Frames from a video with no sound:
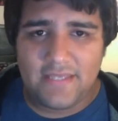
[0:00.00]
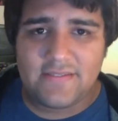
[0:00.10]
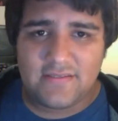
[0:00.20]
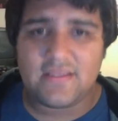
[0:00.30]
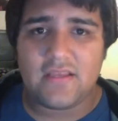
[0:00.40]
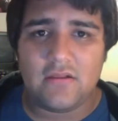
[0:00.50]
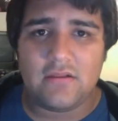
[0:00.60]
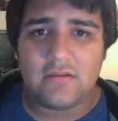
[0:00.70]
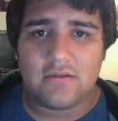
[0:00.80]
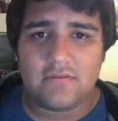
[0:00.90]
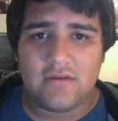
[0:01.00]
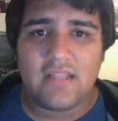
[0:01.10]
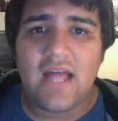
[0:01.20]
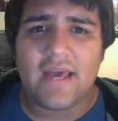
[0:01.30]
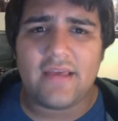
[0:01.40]
is still
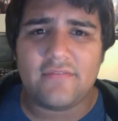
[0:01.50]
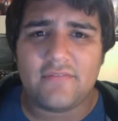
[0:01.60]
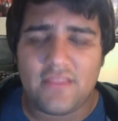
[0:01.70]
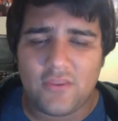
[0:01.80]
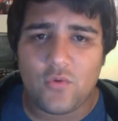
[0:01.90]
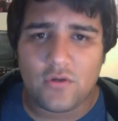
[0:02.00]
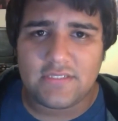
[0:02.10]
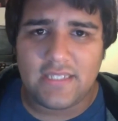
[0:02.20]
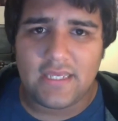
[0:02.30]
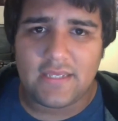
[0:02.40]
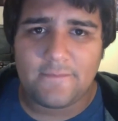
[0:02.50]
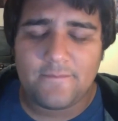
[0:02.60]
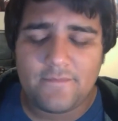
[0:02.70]
alive in the world today.